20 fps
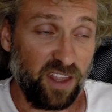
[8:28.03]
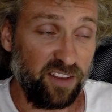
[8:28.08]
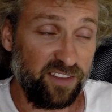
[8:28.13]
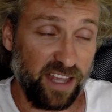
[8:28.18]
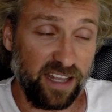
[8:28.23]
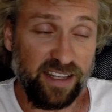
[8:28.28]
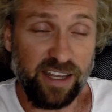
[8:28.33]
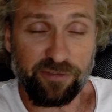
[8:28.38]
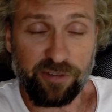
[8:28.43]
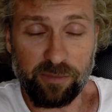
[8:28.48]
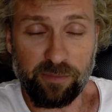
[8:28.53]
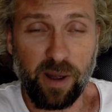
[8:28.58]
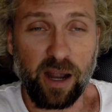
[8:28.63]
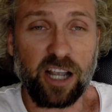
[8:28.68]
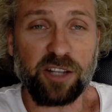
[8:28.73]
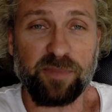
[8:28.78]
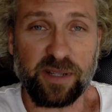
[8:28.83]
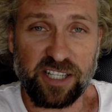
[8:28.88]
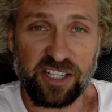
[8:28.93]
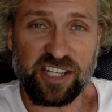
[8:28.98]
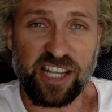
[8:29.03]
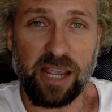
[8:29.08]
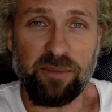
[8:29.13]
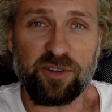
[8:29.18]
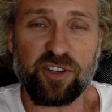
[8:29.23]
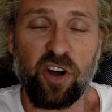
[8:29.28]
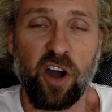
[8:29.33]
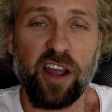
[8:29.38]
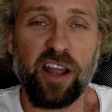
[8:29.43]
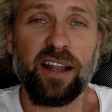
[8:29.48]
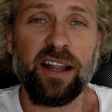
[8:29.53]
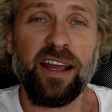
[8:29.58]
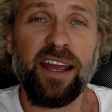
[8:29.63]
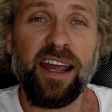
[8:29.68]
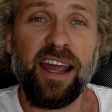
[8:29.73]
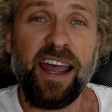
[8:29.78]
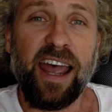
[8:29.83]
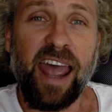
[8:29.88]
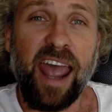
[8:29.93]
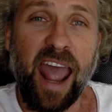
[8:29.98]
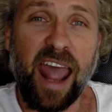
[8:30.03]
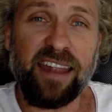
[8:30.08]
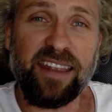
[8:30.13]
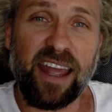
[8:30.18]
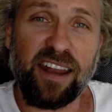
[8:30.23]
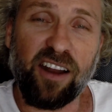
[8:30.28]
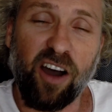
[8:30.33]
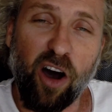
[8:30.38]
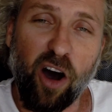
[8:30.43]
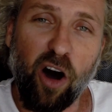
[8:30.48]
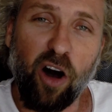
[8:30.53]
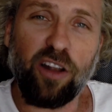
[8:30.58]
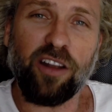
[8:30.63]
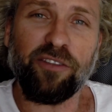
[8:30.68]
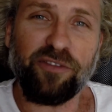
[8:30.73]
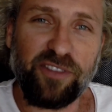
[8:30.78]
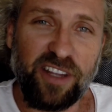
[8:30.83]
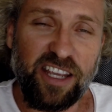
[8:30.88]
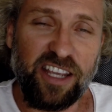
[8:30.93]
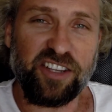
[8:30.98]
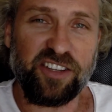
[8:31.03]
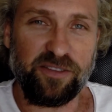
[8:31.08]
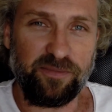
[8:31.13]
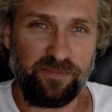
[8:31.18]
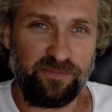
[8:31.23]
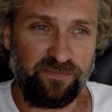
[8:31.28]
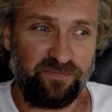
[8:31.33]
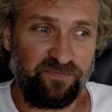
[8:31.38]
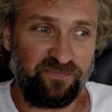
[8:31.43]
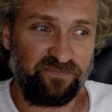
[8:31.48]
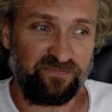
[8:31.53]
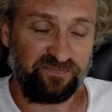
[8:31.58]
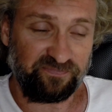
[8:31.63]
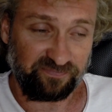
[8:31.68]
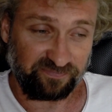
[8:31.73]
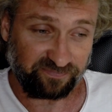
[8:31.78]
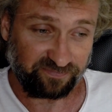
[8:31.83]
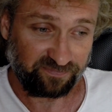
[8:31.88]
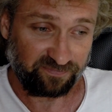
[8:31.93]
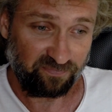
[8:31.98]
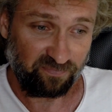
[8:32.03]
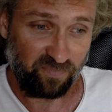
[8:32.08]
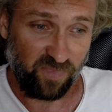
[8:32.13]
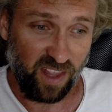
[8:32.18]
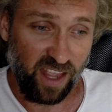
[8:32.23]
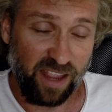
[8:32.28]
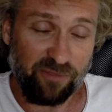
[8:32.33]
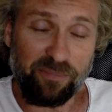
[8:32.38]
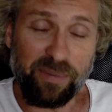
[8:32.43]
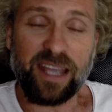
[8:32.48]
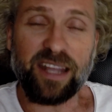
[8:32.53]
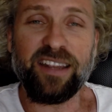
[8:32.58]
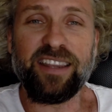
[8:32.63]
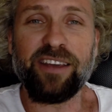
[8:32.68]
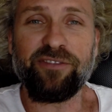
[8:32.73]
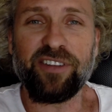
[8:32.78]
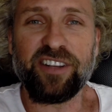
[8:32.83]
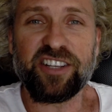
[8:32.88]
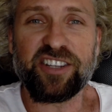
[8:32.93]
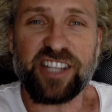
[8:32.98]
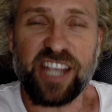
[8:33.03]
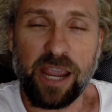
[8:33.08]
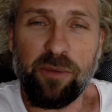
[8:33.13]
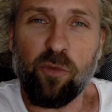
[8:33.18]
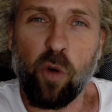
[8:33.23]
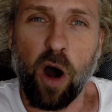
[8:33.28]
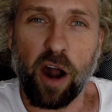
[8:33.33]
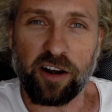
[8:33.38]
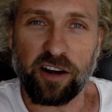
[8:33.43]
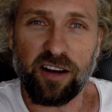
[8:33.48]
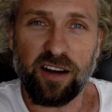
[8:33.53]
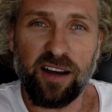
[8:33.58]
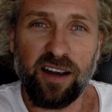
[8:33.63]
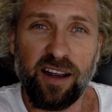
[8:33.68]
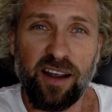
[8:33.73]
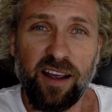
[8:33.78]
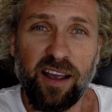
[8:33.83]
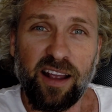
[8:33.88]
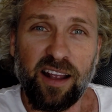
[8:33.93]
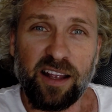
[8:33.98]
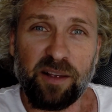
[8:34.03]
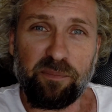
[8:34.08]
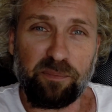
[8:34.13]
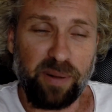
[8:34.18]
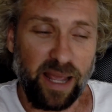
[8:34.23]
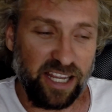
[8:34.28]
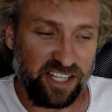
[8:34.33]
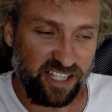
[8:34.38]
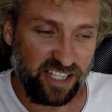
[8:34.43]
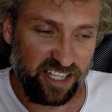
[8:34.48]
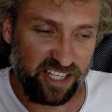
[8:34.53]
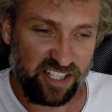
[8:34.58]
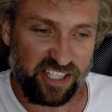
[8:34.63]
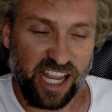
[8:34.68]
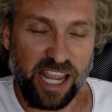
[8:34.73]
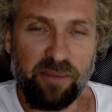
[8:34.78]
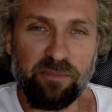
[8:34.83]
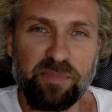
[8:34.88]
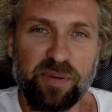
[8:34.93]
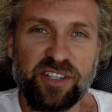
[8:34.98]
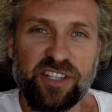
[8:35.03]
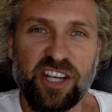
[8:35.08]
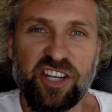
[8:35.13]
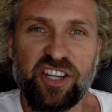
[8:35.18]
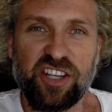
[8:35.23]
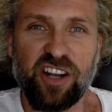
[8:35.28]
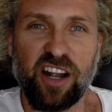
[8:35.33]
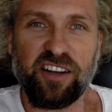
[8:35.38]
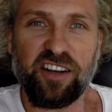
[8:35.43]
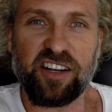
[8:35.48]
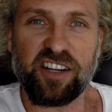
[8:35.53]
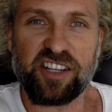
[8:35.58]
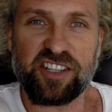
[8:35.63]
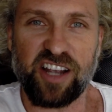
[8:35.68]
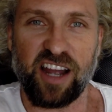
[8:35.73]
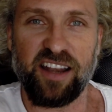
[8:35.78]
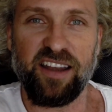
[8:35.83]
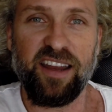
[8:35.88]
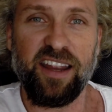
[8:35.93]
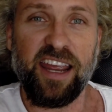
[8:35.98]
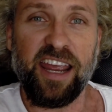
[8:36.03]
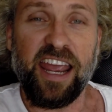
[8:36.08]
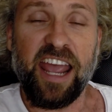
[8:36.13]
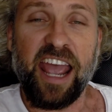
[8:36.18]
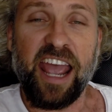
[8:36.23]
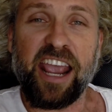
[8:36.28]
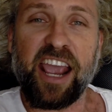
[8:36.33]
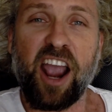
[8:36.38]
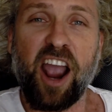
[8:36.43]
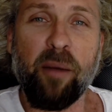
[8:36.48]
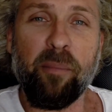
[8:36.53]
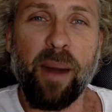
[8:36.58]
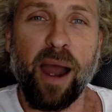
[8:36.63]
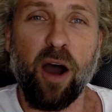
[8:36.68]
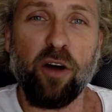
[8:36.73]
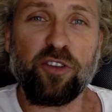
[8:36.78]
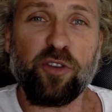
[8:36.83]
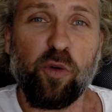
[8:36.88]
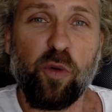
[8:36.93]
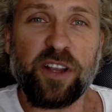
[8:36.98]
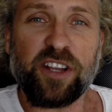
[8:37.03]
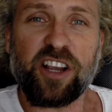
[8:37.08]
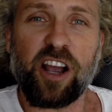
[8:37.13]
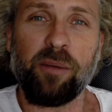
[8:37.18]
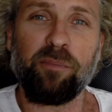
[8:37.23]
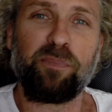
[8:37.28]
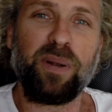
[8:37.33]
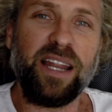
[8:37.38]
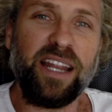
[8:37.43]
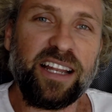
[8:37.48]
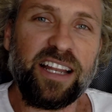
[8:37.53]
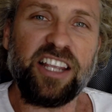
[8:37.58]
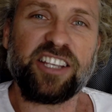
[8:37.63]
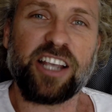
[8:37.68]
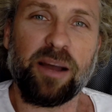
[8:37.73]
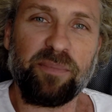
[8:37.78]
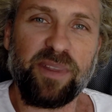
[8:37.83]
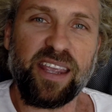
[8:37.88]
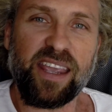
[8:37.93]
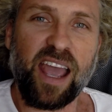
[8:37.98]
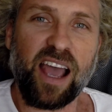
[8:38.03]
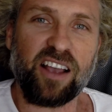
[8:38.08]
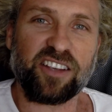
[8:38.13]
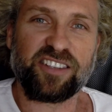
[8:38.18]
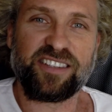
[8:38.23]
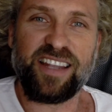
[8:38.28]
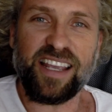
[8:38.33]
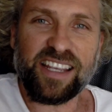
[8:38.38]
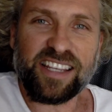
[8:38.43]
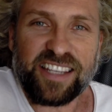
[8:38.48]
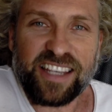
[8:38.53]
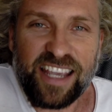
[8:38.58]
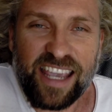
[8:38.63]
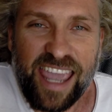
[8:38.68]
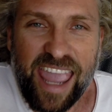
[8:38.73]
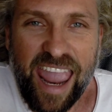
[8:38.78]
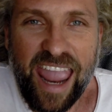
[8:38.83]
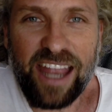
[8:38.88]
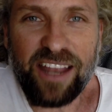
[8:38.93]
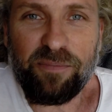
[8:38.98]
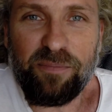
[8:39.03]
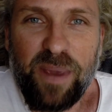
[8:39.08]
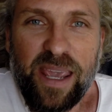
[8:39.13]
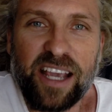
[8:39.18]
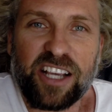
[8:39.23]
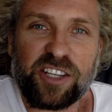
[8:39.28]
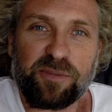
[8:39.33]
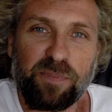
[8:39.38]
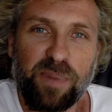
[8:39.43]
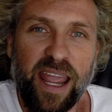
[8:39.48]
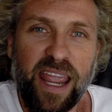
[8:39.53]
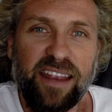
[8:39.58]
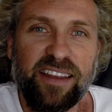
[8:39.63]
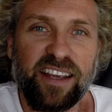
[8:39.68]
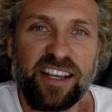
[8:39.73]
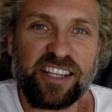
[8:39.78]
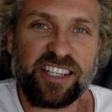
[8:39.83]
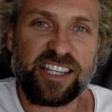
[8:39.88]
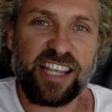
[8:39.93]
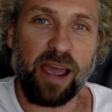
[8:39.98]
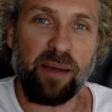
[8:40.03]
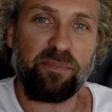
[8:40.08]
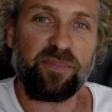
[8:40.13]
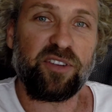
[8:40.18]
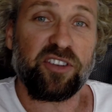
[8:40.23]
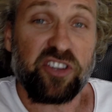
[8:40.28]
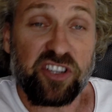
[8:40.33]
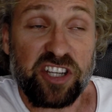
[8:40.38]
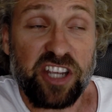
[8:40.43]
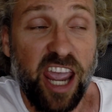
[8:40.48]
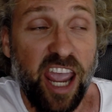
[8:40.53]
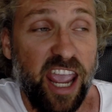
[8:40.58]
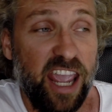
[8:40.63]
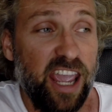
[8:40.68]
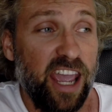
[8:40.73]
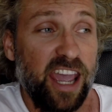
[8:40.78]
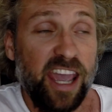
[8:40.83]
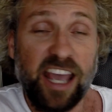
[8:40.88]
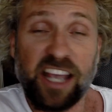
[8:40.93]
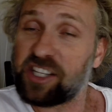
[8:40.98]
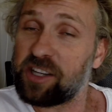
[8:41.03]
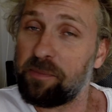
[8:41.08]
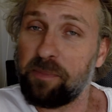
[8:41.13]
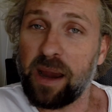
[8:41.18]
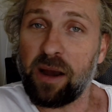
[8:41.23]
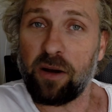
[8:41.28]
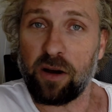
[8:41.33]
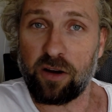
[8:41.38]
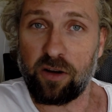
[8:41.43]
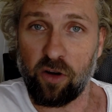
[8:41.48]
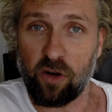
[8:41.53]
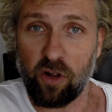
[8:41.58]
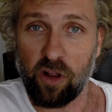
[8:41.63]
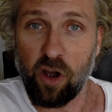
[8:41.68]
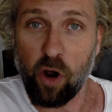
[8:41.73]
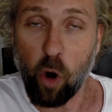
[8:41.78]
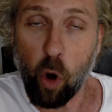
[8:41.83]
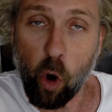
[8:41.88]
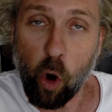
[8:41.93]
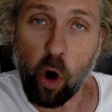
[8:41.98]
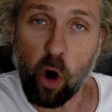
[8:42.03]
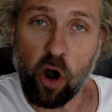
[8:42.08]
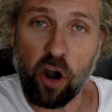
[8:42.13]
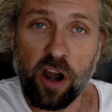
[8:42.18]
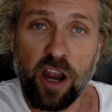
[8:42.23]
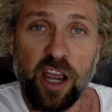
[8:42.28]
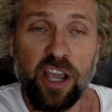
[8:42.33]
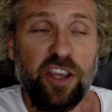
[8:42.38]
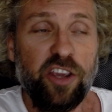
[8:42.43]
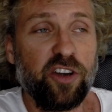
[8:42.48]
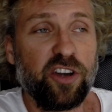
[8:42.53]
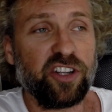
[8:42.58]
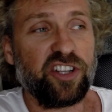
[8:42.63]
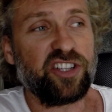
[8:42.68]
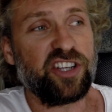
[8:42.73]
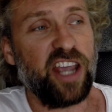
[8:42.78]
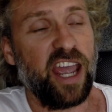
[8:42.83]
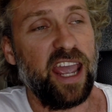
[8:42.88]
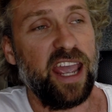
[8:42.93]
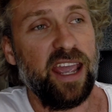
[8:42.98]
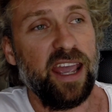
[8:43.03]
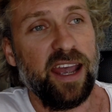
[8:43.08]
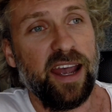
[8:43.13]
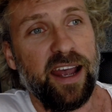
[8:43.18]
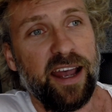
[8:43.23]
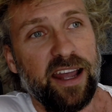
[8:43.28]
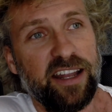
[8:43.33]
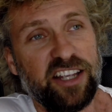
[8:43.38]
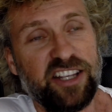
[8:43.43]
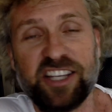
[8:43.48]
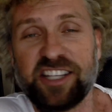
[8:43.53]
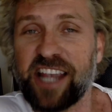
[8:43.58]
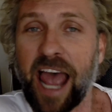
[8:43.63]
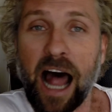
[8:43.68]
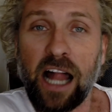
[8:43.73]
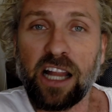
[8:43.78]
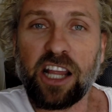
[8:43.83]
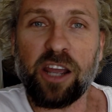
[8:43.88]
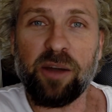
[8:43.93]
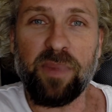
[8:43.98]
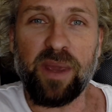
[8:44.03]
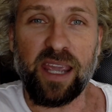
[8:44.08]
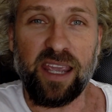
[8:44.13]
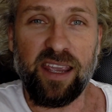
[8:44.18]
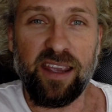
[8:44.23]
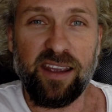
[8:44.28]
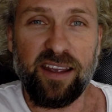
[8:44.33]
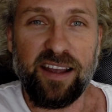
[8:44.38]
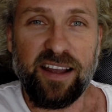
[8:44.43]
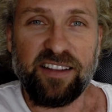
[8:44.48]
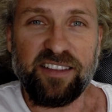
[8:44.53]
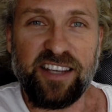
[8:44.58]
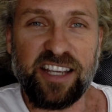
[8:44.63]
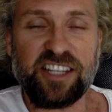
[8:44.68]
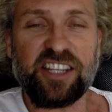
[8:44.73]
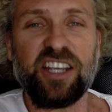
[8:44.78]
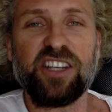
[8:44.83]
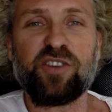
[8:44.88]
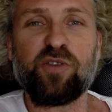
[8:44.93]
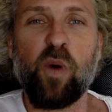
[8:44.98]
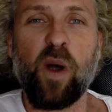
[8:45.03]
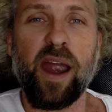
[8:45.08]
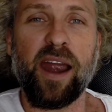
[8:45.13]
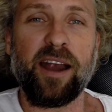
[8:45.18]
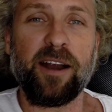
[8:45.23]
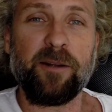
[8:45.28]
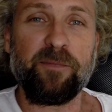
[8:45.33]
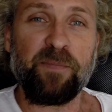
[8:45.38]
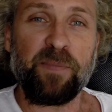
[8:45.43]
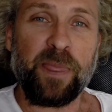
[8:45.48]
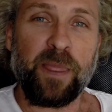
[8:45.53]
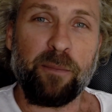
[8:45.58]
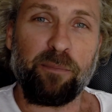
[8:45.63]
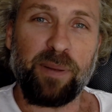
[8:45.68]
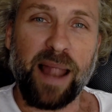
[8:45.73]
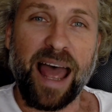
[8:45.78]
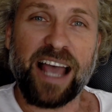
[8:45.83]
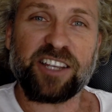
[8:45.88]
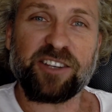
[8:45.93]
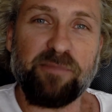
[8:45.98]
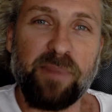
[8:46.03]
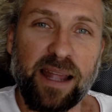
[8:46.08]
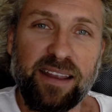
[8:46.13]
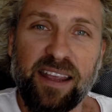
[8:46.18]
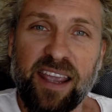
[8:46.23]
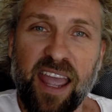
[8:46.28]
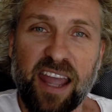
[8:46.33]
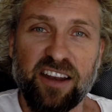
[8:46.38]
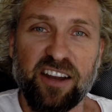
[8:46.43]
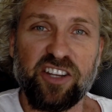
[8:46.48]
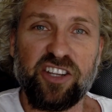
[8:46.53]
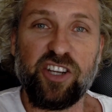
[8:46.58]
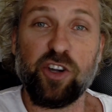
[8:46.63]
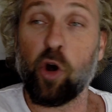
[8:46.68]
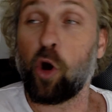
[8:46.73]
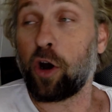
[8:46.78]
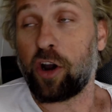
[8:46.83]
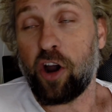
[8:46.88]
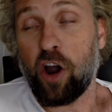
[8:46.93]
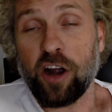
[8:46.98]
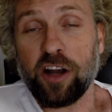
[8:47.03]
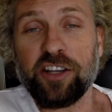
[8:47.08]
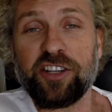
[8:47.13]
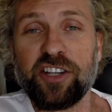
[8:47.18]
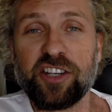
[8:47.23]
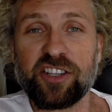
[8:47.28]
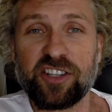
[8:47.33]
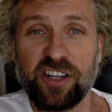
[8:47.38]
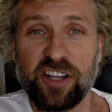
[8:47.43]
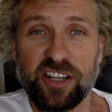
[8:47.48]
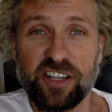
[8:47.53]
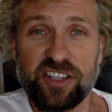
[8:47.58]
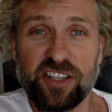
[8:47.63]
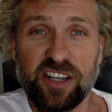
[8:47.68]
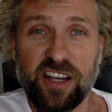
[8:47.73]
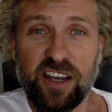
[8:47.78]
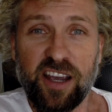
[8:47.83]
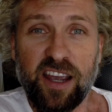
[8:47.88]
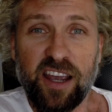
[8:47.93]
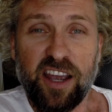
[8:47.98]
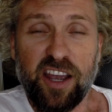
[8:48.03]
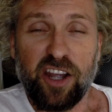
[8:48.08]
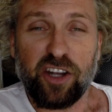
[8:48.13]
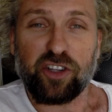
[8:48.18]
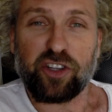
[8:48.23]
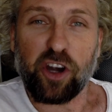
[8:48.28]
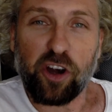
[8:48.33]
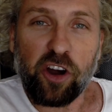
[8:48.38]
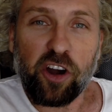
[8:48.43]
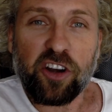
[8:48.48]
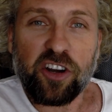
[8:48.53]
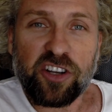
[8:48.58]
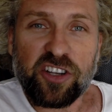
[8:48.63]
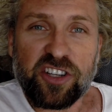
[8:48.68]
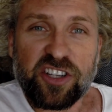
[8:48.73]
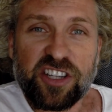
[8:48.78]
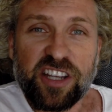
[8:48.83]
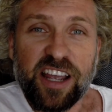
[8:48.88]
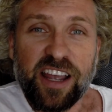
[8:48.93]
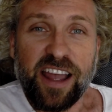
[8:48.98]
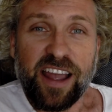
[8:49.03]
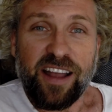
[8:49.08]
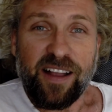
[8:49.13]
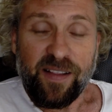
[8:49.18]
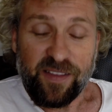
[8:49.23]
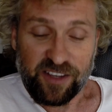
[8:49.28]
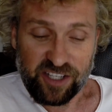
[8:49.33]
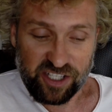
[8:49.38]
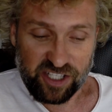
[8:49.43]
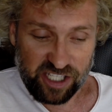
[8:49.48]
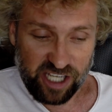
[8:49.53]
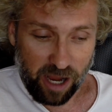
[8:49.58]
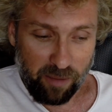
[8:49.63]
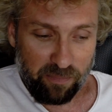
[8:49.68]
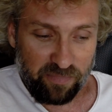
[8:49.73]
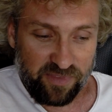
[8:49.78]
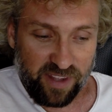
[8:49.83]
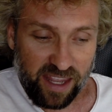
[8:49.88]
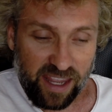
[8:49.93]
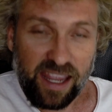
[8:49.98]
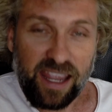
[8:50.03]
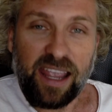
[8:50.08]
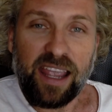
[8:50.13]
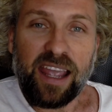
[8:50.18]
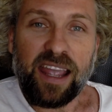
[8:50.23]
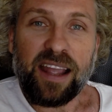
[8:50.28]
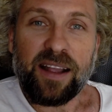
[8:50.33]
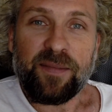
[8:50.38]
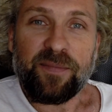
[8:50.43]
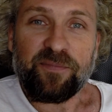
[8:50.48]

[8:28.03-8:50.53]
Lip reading: 10 different buckets, but the same soil, and then all of these begin dipped in the same water, placed in the same position under the sun, come out with completely something else. This can't be explained except to say it's a miracle. Or you could say this is alchemy. This is where plasmatic energy or consciousness turns something,